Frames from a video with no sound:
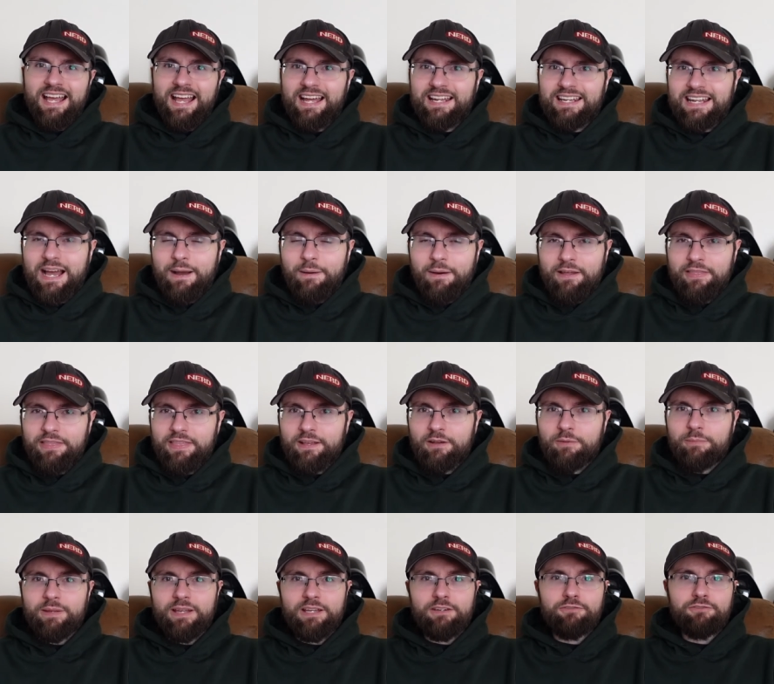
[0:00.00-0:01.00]
And now I think
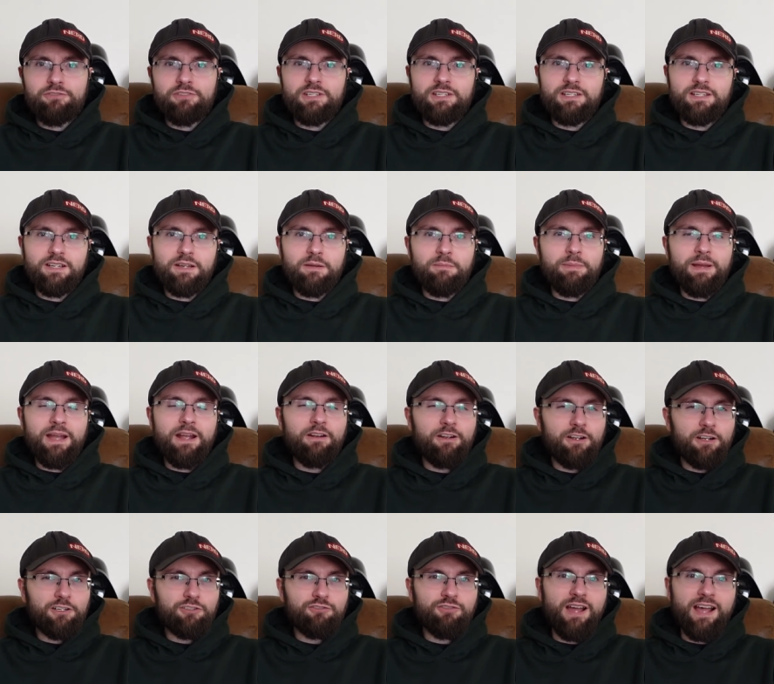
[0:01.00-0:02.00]
it would be interesting to compare
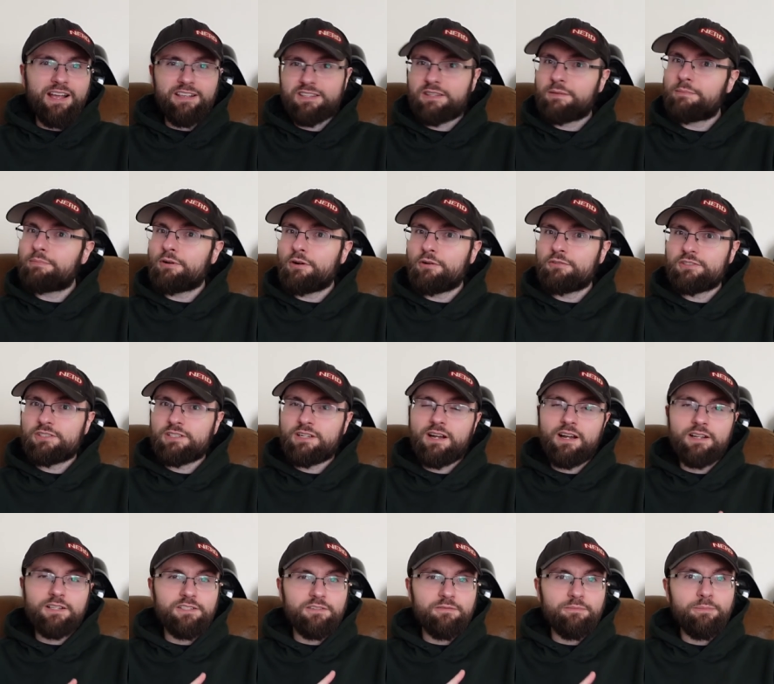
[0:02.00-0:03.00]
and contrast the pros and
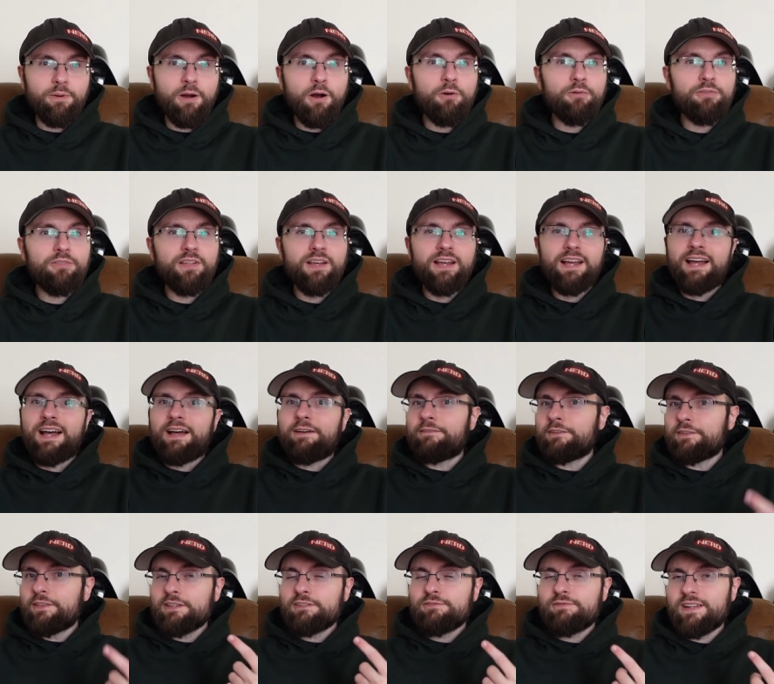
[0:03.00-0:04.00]
cons of both.
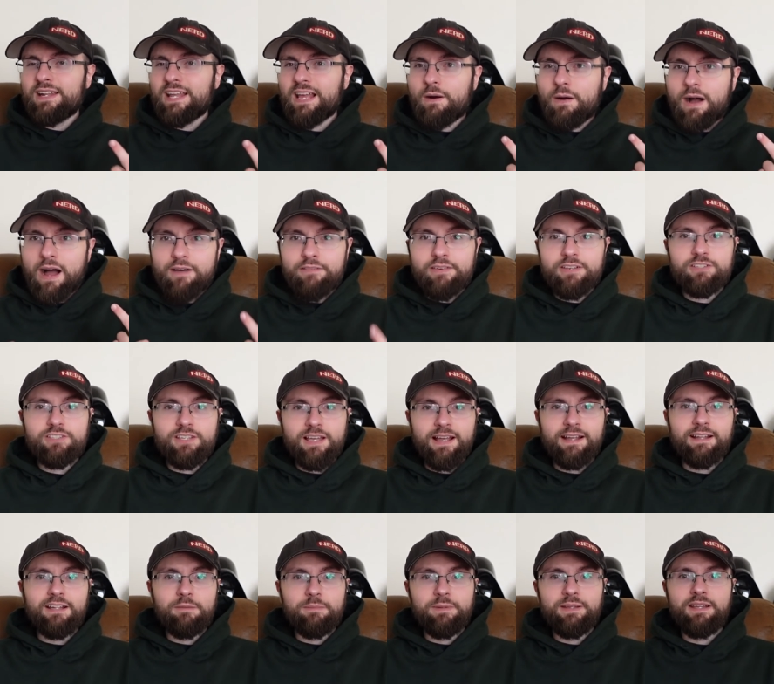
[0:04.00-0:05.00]
For this video, obviously
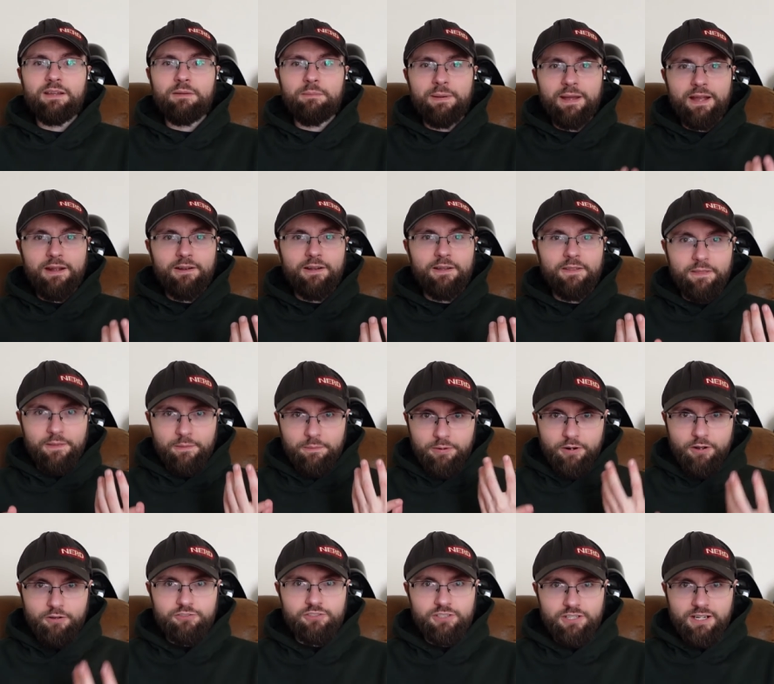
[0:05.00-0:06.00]
I'm going to be comparing the
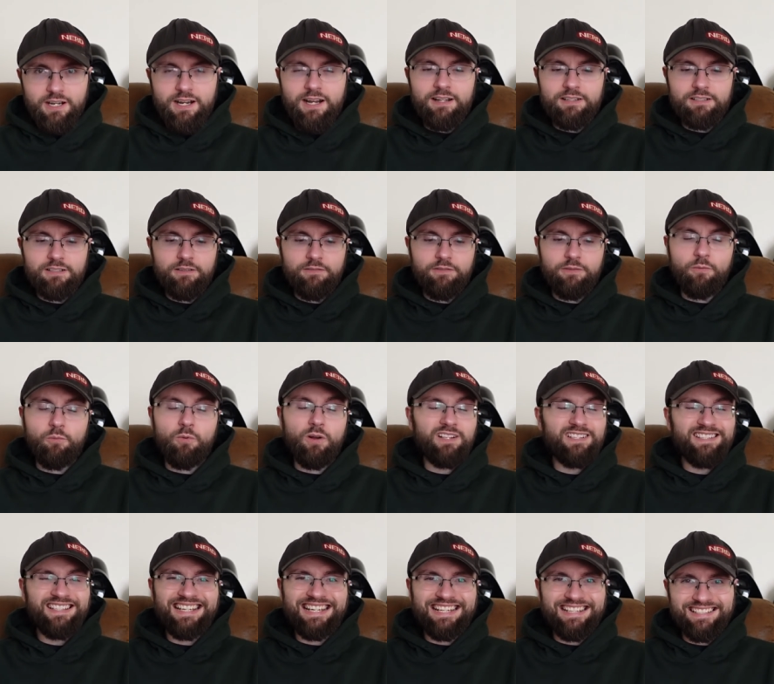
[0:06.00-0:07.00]
pros and cons of the ones that